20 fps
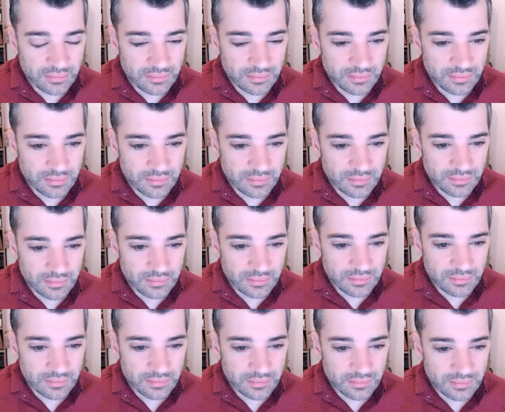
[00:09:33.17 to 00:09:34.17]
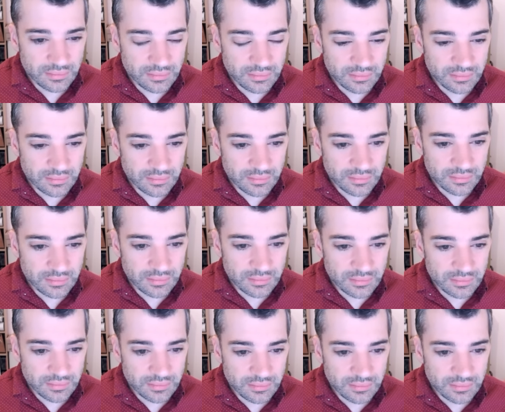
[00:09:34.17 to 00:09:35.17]

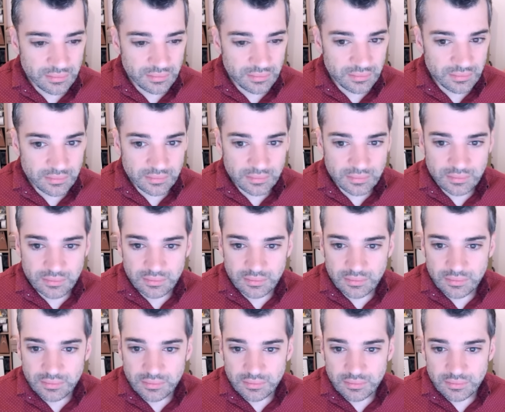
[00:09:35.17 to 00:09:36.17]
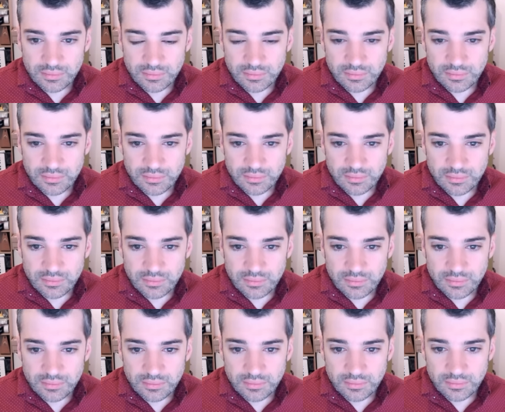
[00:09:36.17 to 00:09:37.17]

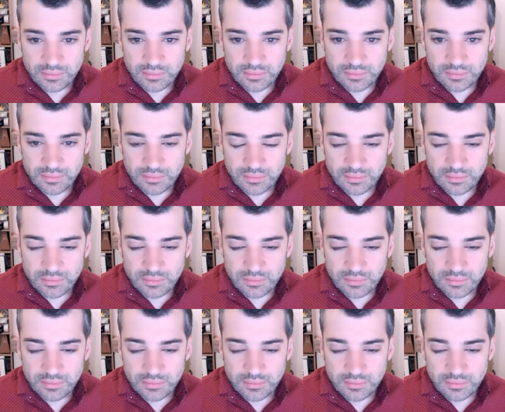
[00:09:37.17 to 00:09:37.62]
No one is speaking in this clip.